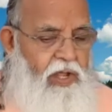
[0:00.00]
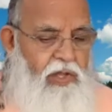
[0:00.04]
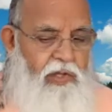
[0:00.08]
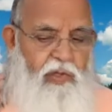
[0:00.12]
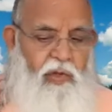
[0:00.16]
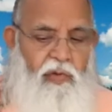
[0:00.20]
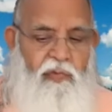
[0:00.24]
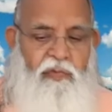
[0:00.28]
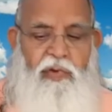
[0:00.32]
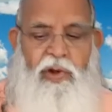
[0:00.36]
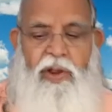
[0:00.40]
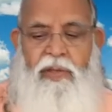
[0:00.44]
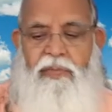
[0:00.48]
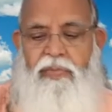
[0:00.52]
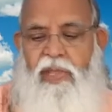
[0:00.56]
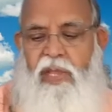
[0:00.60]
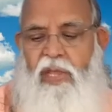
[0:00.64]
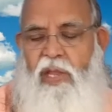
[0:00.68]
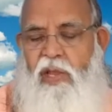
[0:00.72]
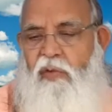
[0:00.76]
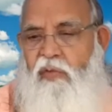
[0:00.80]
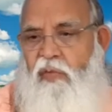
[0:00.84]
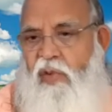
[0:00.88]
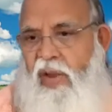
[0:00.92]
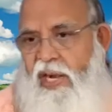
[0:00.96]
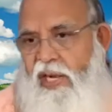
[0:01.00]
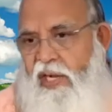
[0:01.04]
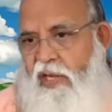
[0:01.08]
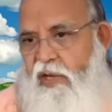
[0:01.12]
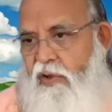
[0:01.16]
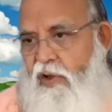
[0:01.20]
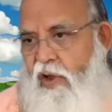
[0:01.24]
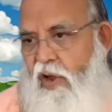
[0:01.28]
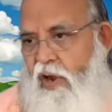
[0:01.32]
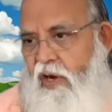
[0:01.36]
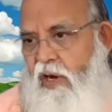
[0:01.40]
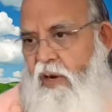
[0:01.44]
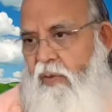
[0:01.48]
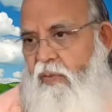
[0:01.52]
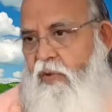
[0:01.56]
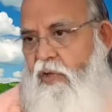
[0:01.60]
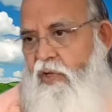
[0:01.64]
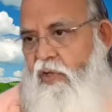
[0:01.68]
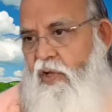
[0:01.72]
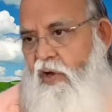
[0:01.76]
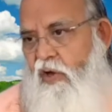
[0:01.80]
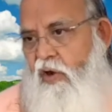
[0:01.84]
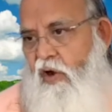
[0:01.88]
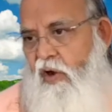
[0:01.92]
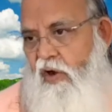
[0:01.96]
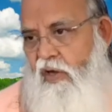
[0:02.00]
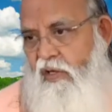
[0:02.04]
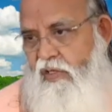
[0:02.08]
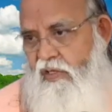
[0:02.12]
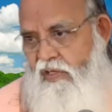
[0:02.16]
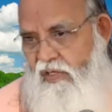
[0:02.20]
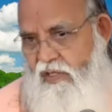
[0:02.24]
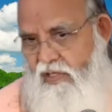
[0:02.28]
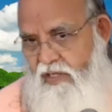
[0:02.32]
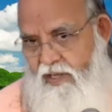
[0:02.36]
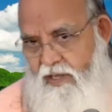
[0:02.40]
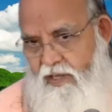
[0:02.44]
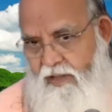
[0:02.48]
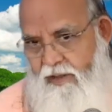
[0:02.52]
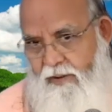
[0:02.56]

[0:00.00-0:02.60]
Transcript: So from the effect you have come to the cause.